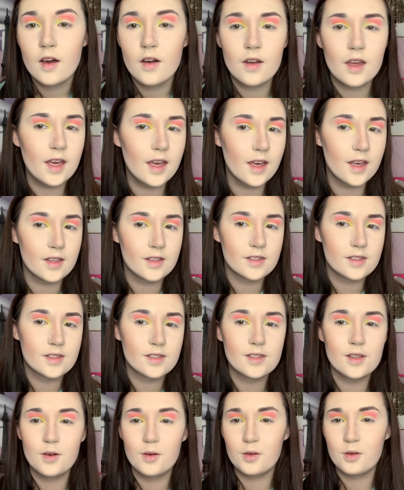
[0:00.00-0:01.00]
Okay,
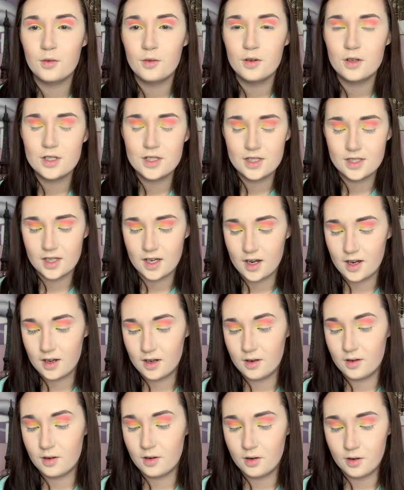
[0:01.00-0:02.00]
so the orange is
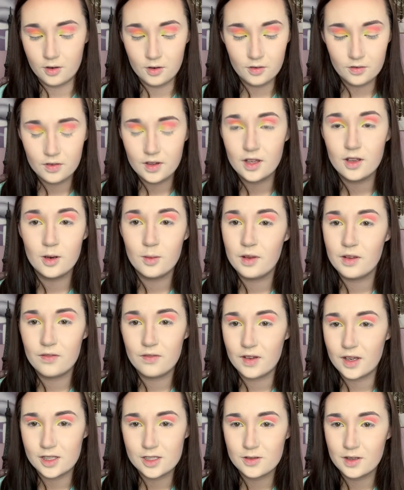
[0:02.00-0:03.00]
on. Hopefully it'll be
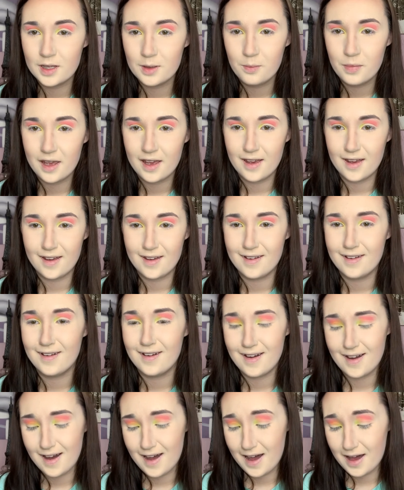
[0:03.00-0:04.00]
fixed with the pink.
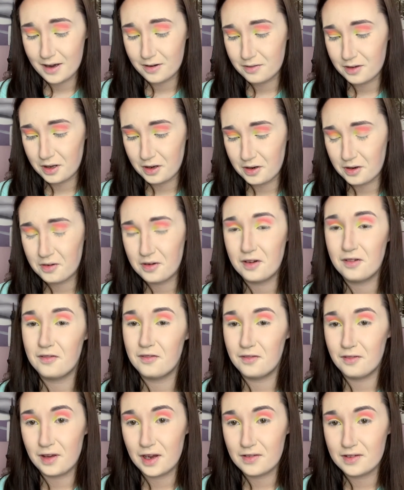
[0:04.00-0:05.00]
I don't know.
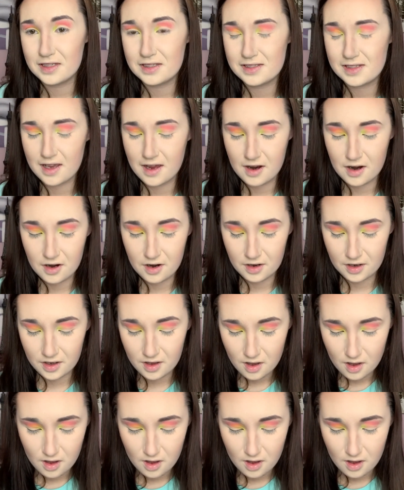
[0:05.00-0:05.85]
Very scared.